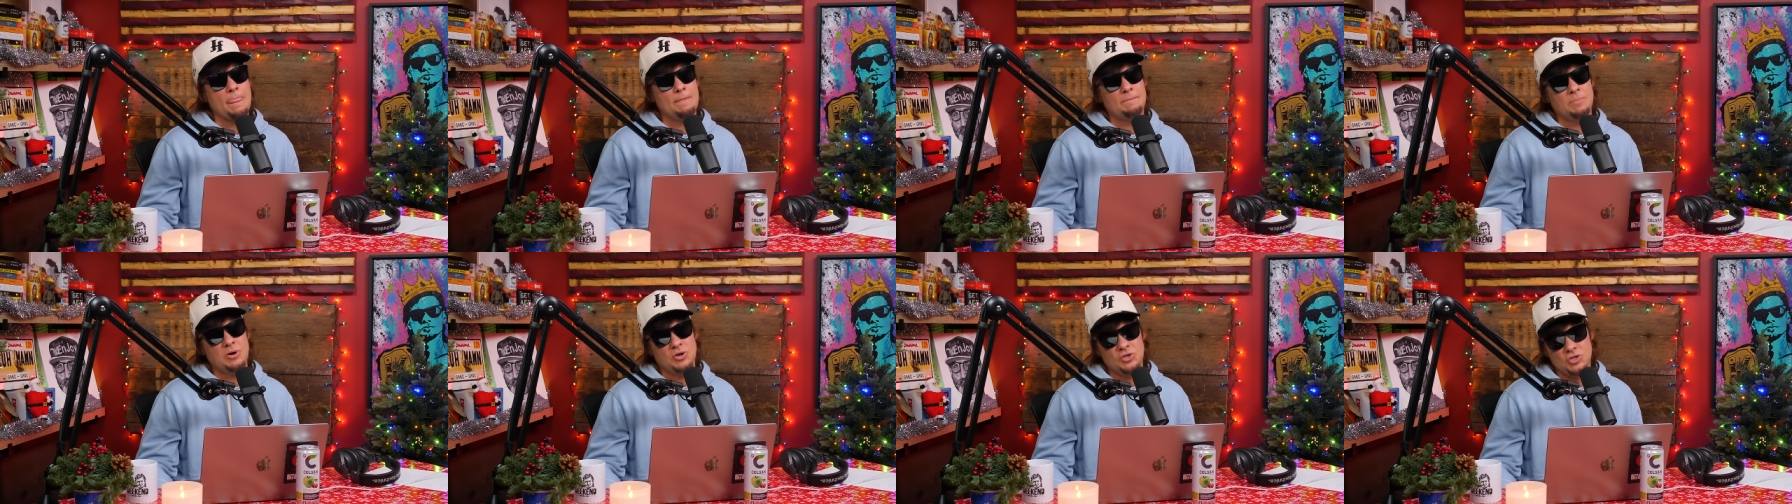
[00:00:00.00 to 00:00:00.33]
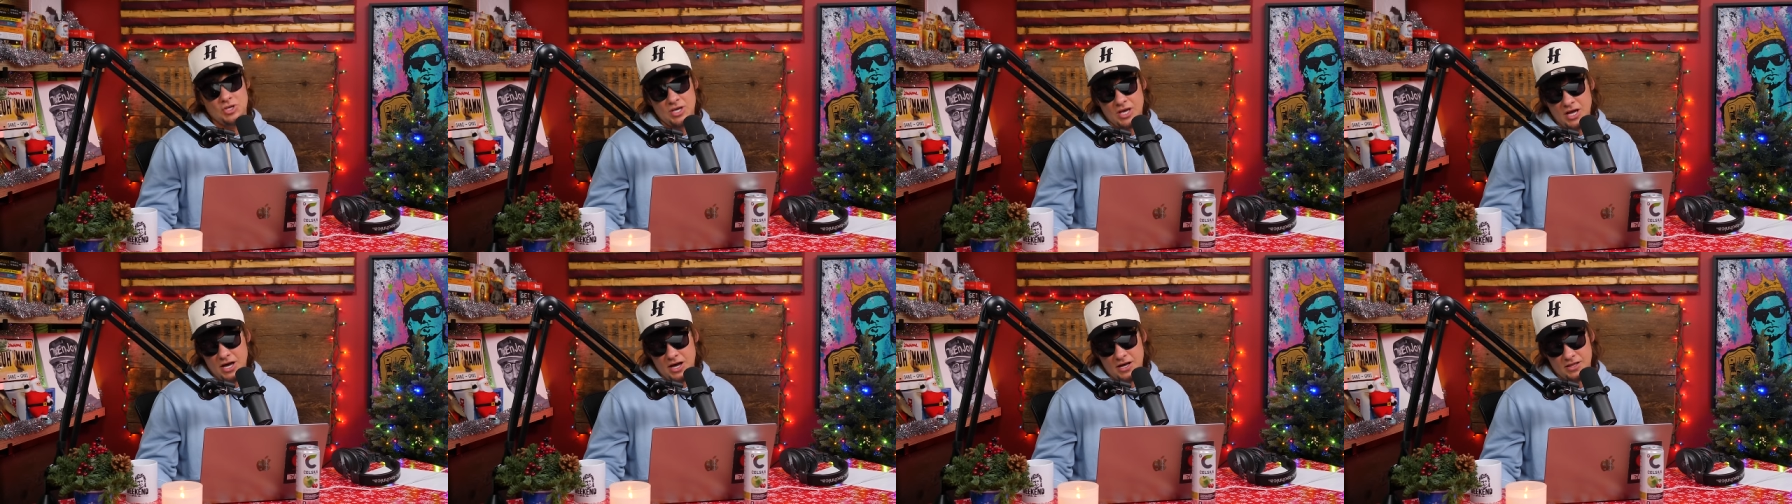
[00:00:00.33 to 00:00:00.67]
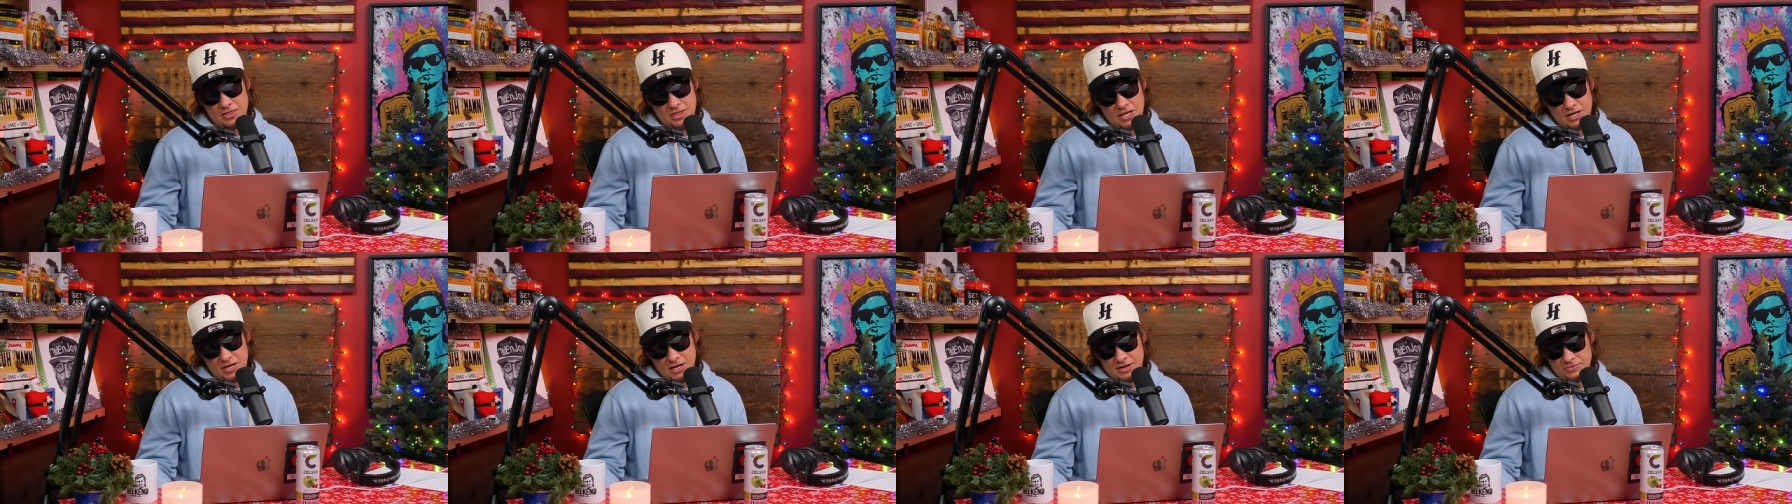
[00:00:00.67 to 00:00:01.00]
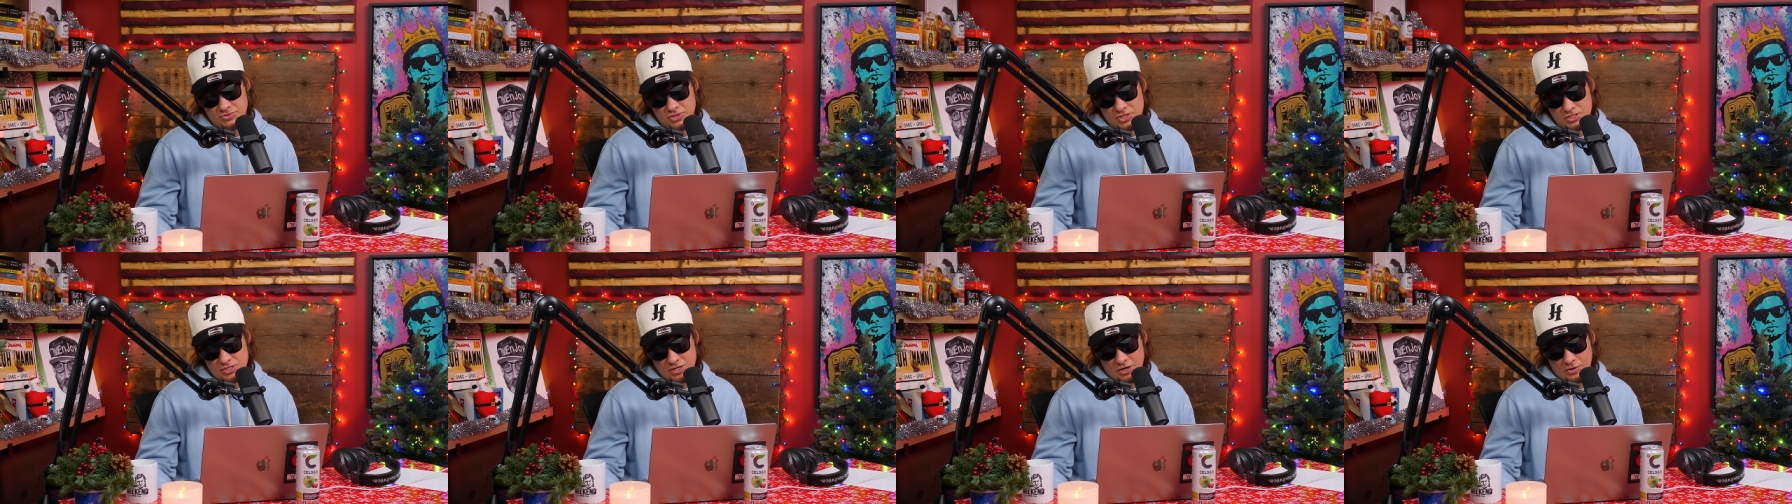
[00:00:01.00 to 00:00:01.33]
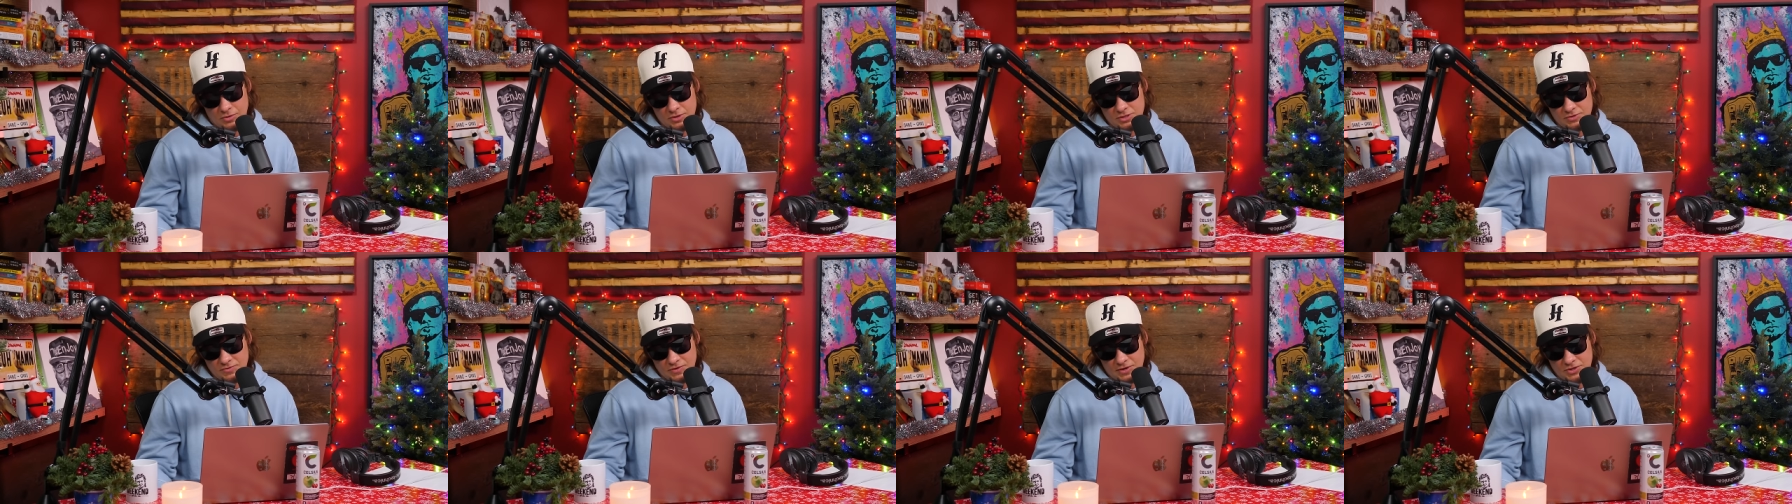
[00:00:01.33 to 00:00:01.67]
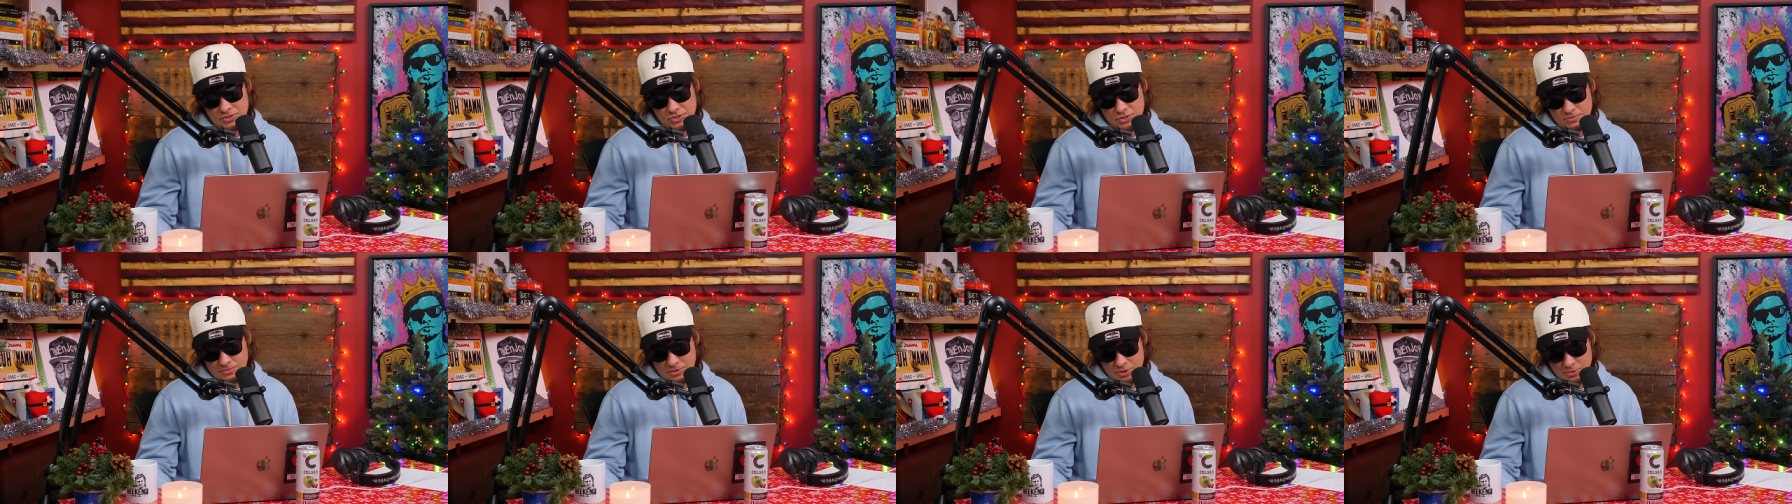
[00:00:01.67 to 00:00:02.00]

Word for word: But yeah, I think I've just always felt so